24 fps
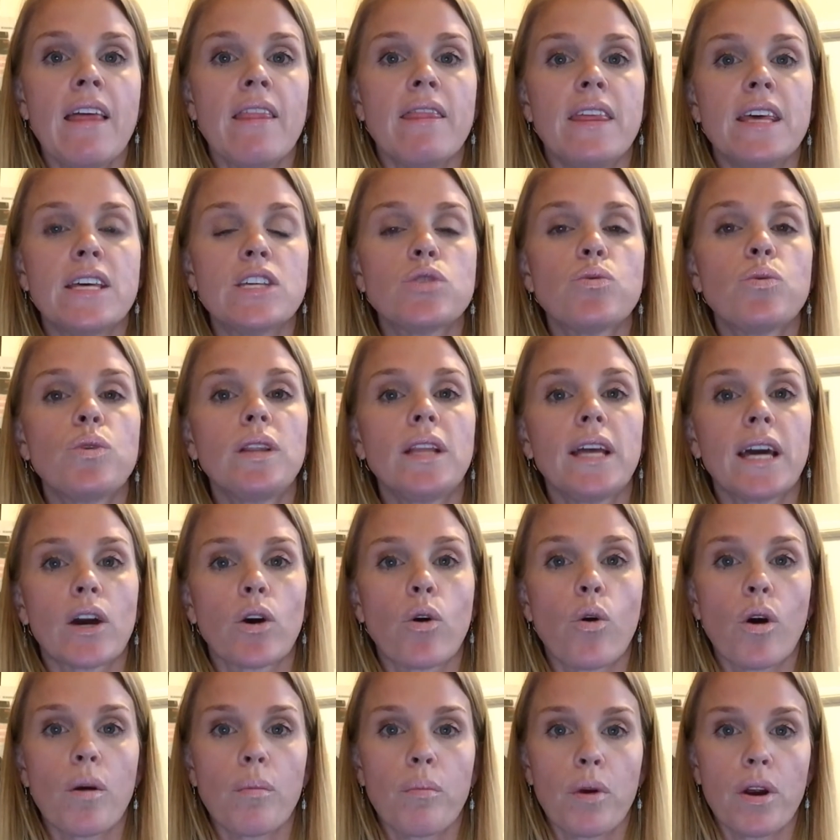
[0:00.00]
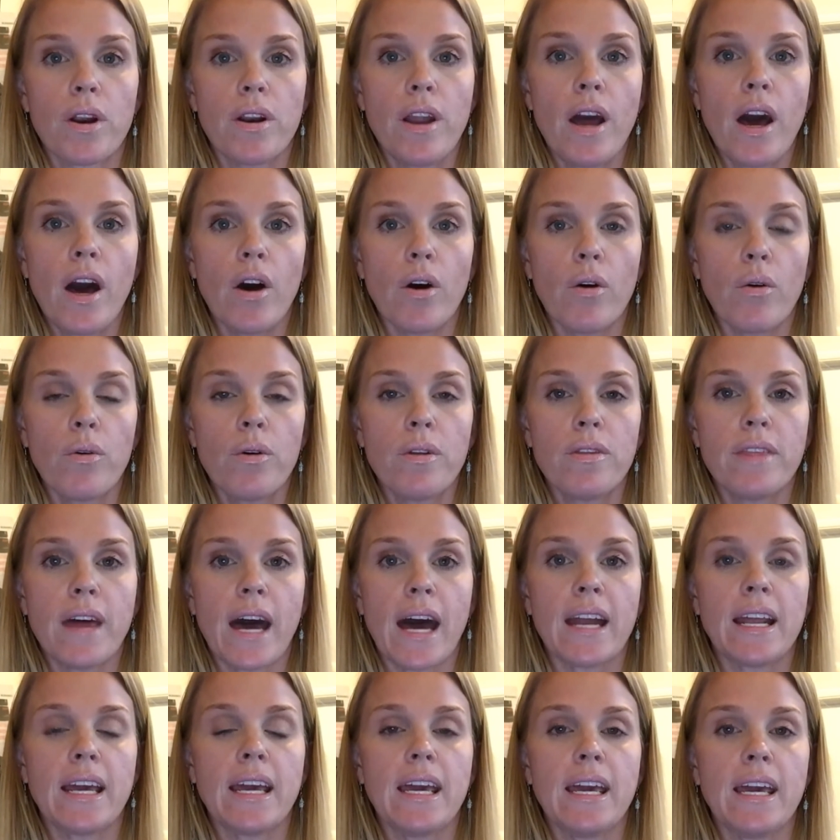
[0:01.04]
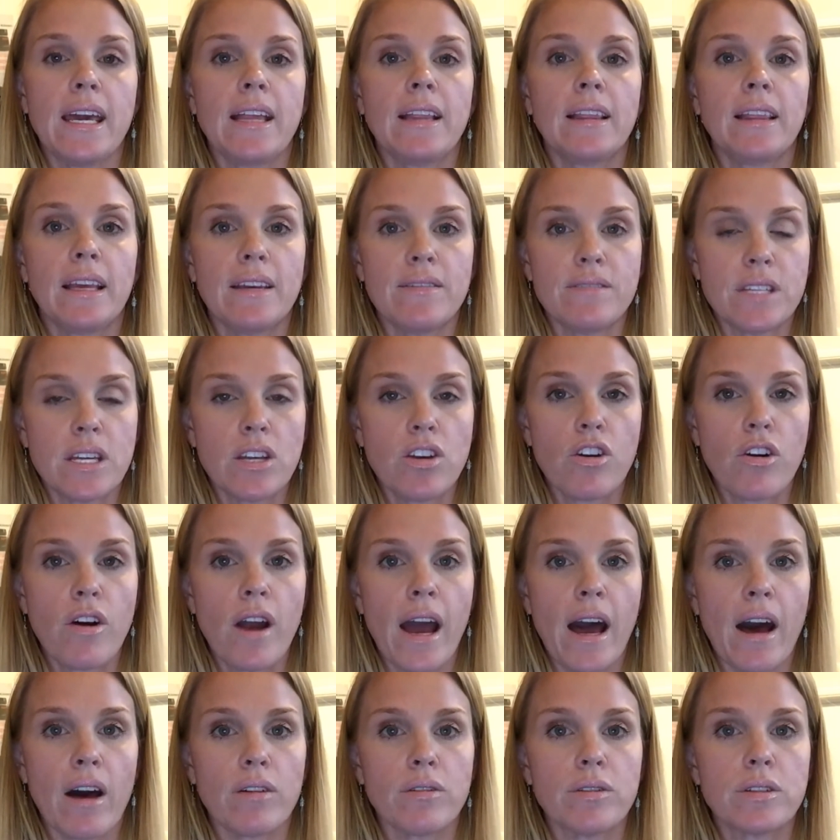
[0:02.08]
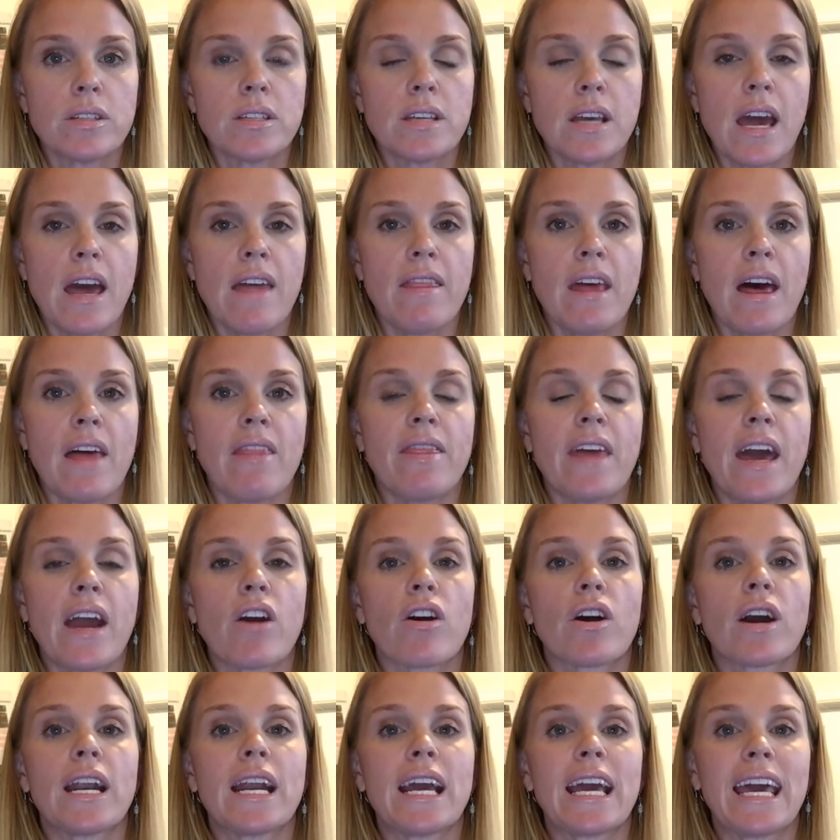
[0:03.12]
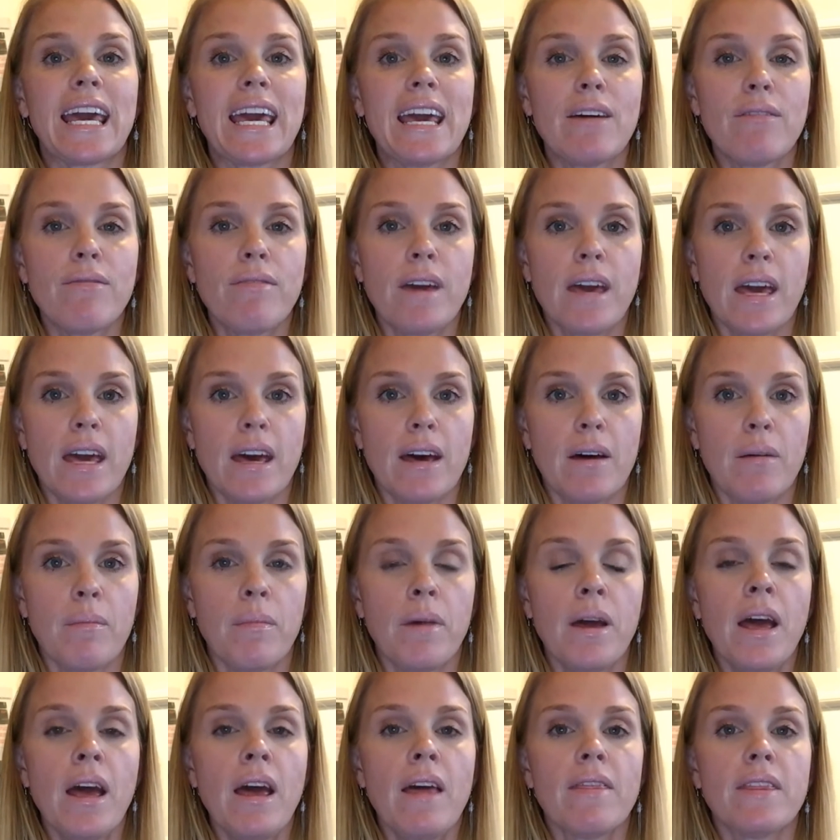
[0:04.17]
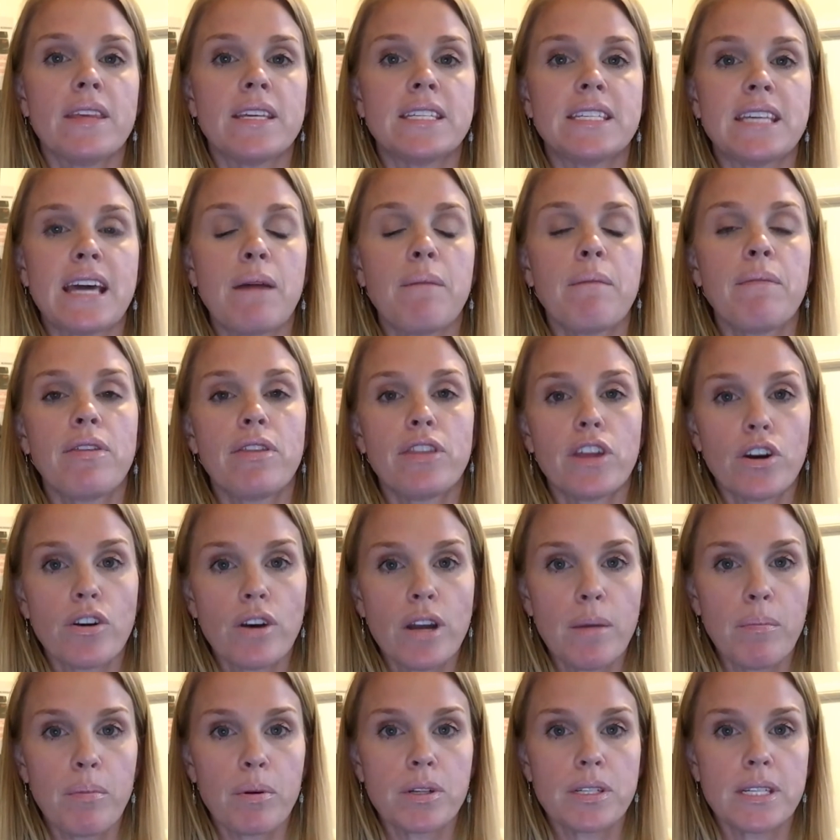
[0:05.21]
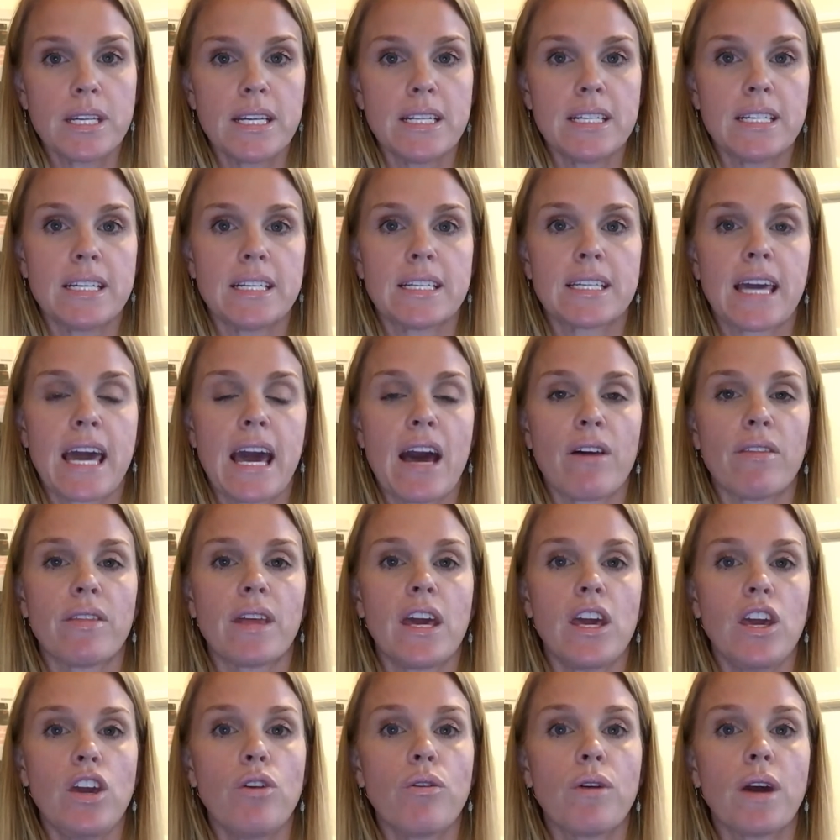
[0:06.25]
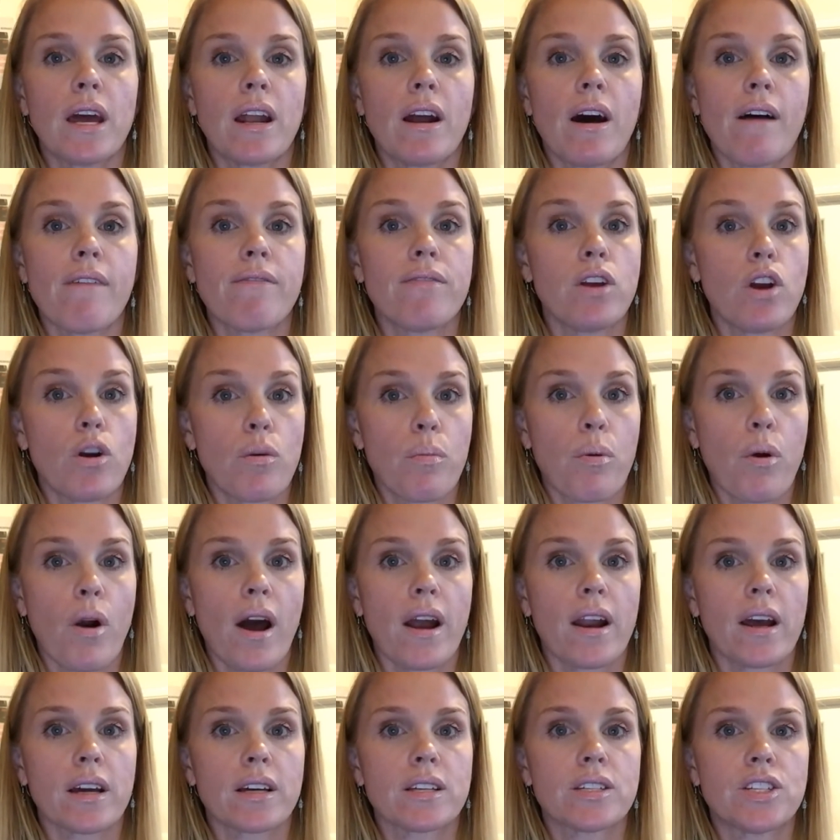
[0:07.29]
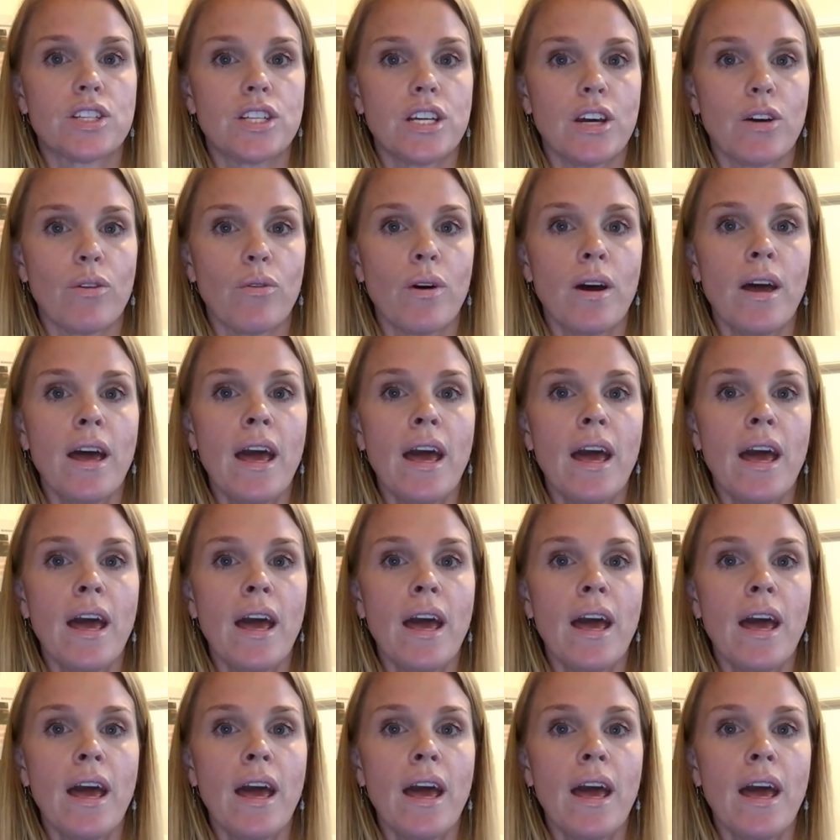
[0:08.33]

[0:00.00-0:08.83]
This will let corporate know that he lives in your house and that they are going to give him the same 30% discount that you get off your products too.